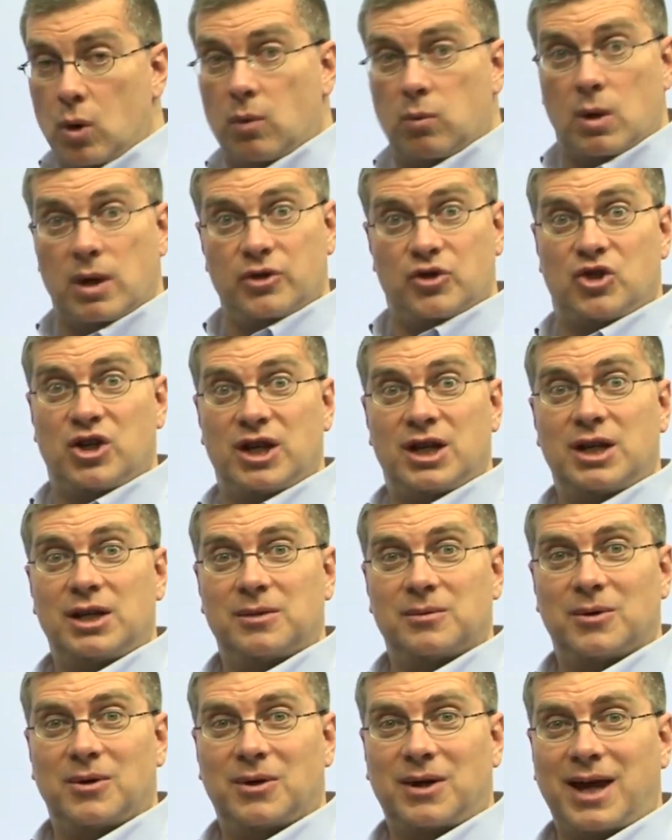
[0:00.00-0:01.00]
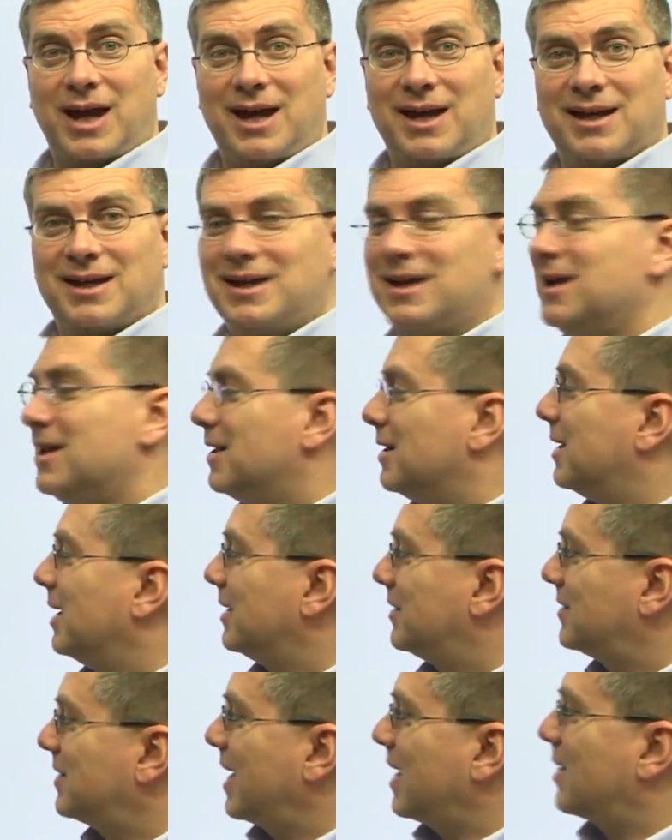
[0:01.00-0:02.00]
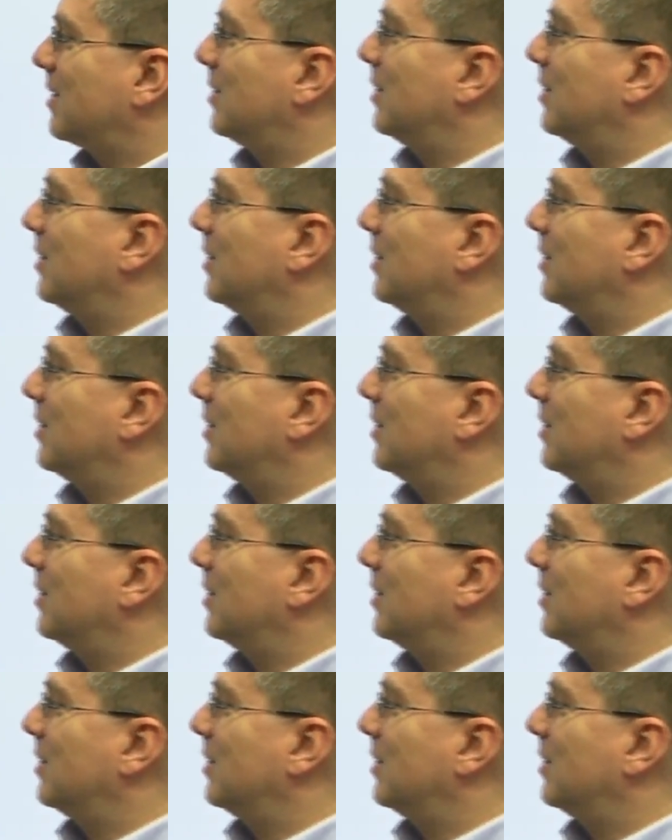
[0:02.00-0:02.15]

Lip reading: What was she? Okay, let's take